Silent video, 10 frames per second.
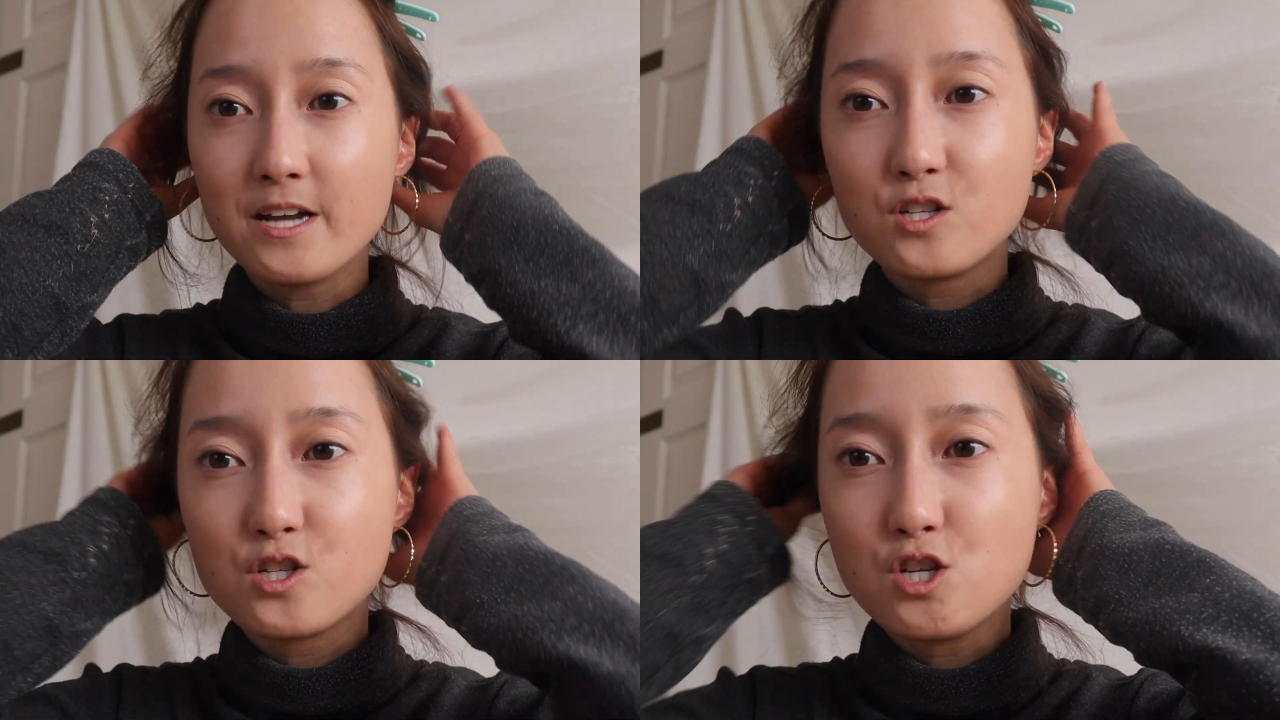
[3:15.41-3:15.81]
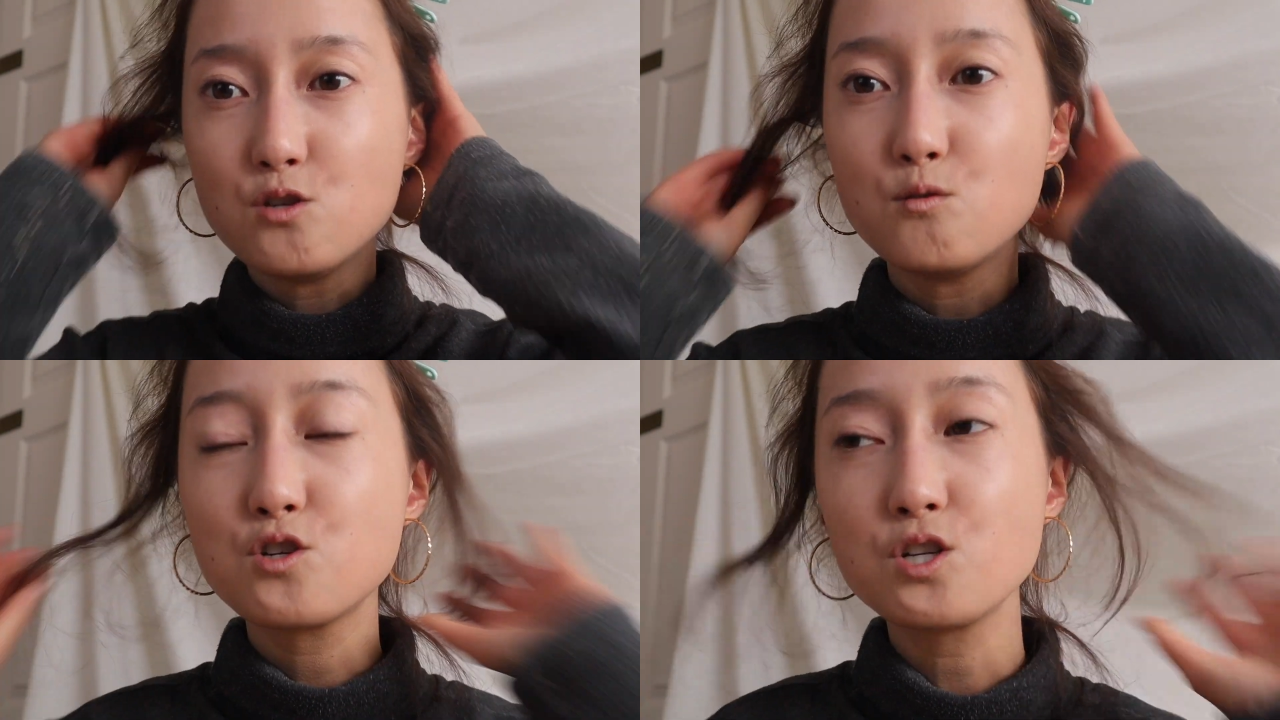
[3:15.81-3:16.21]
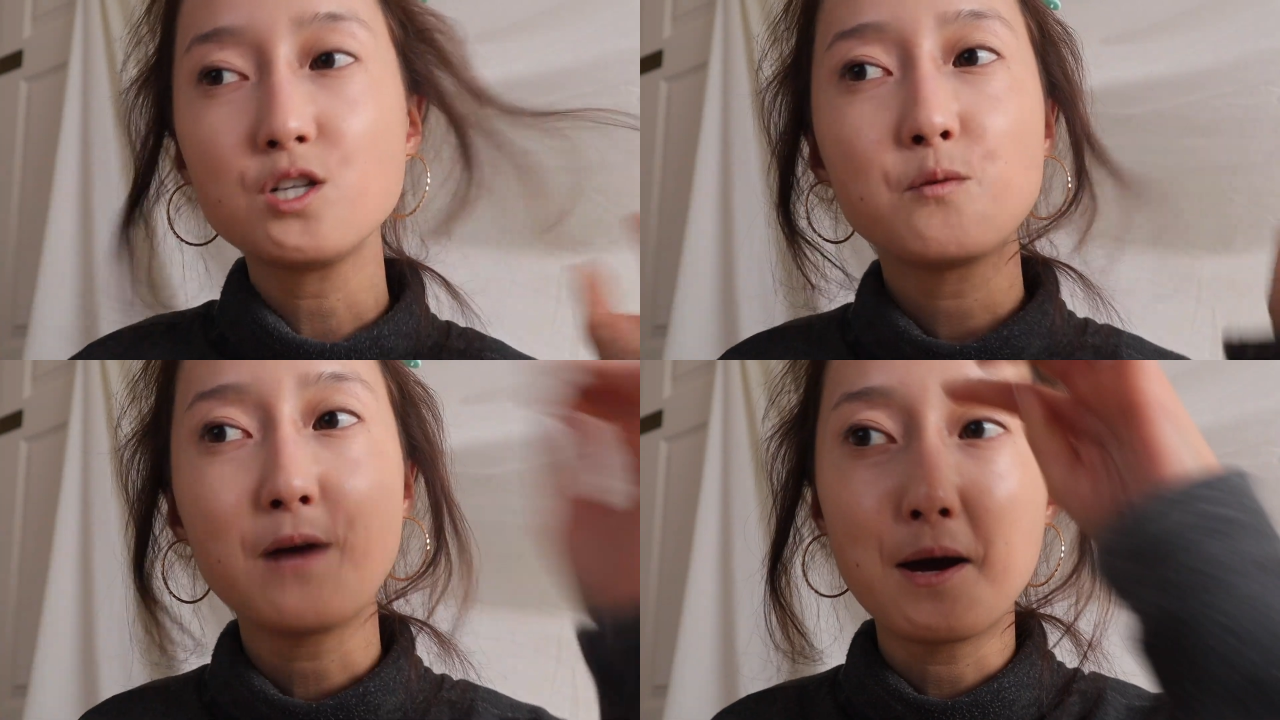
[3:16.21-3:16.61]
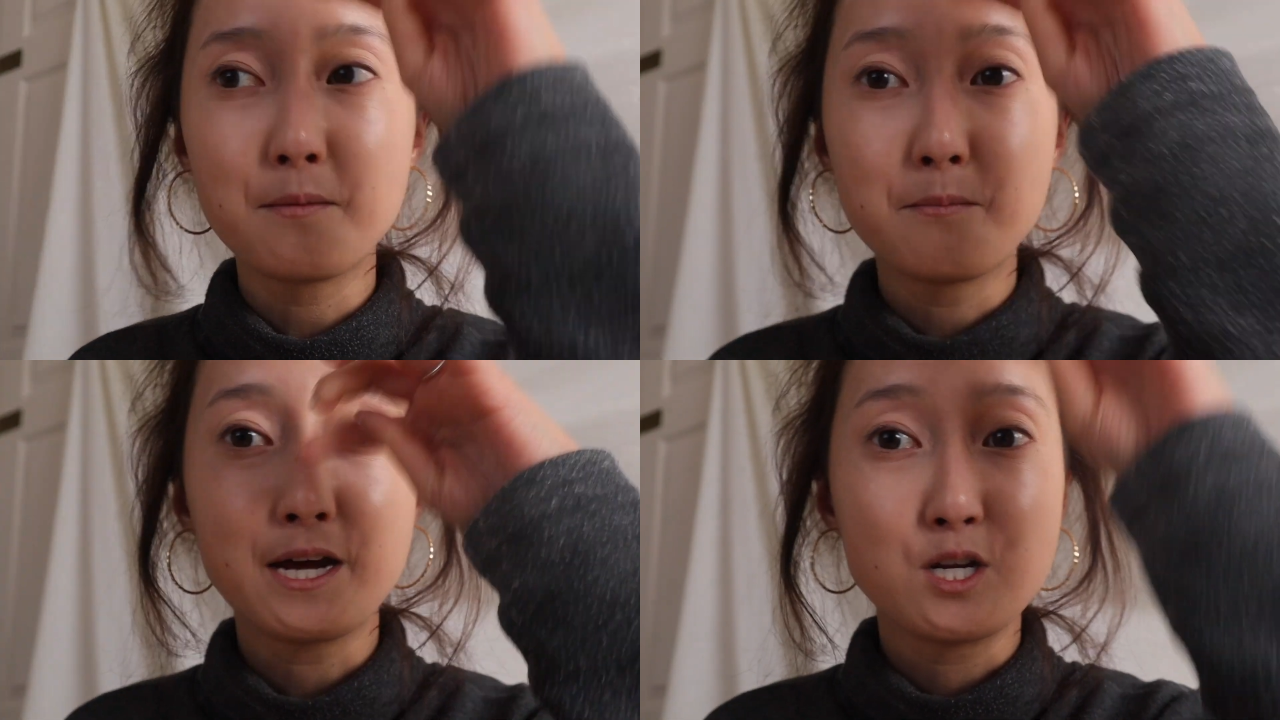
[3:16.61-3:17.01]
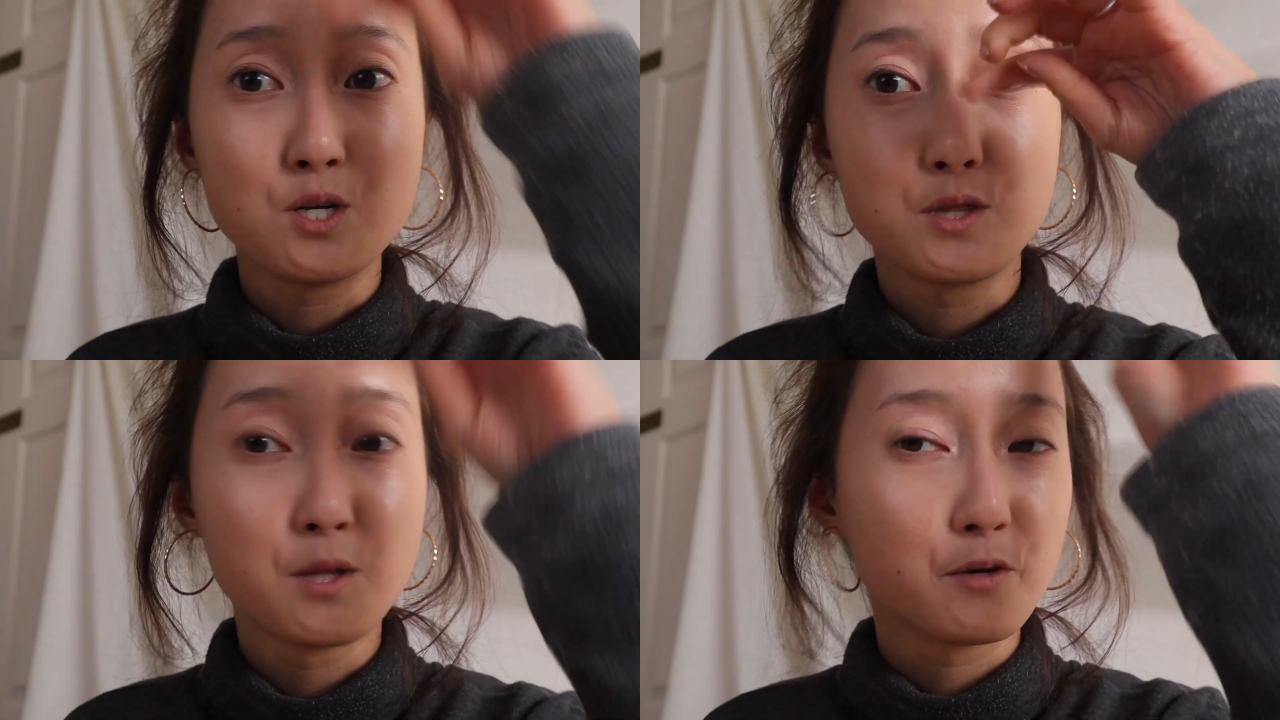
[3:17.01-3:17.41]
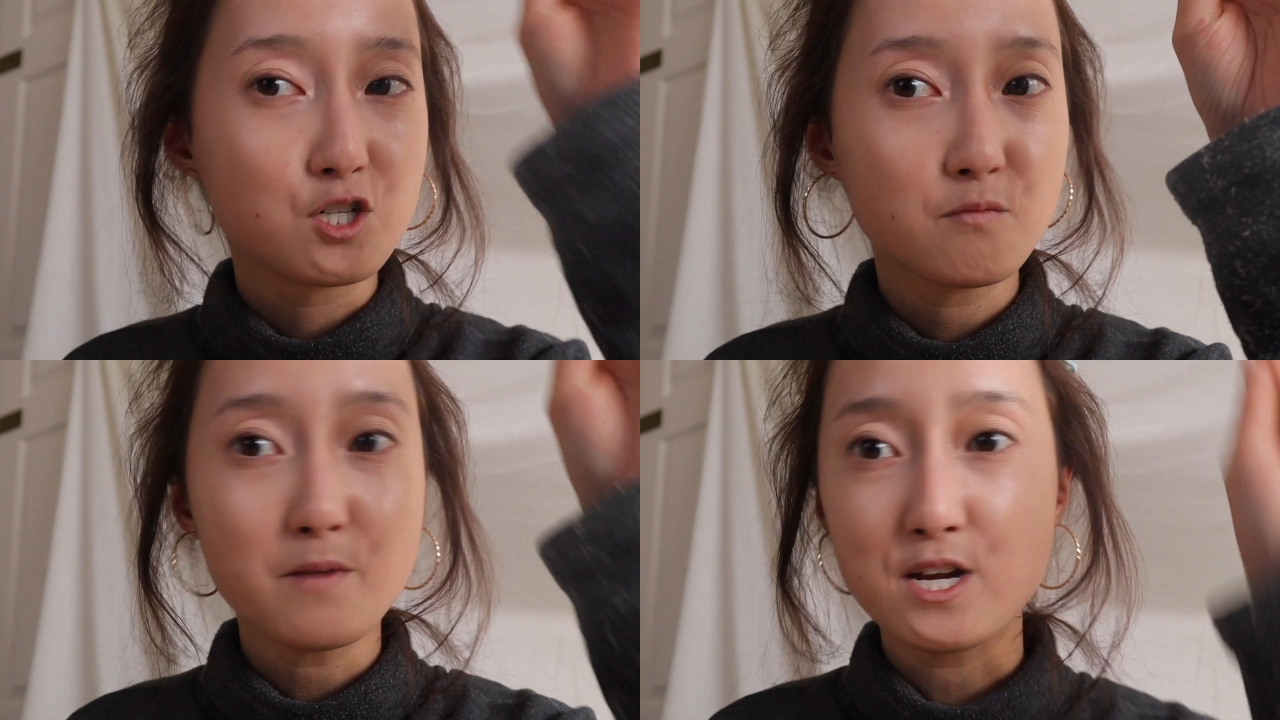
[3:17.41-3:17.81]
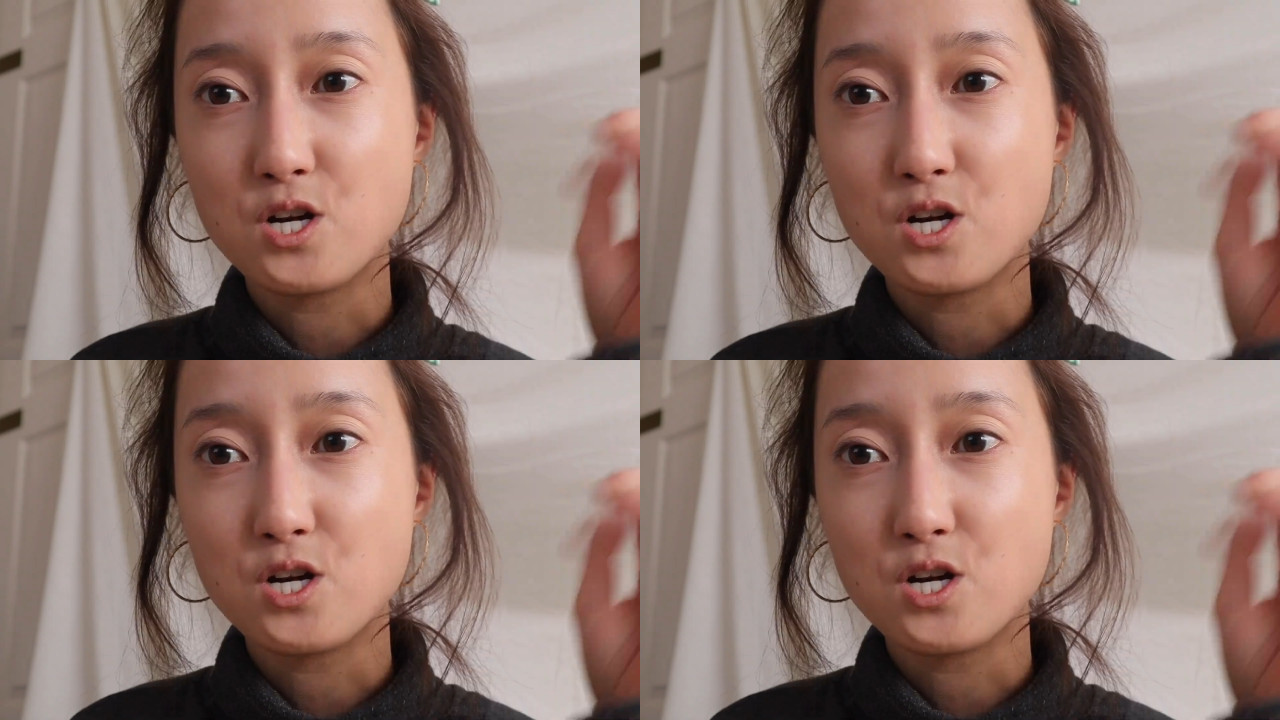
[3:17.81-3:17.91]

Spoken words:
and it's usually around the bridge of my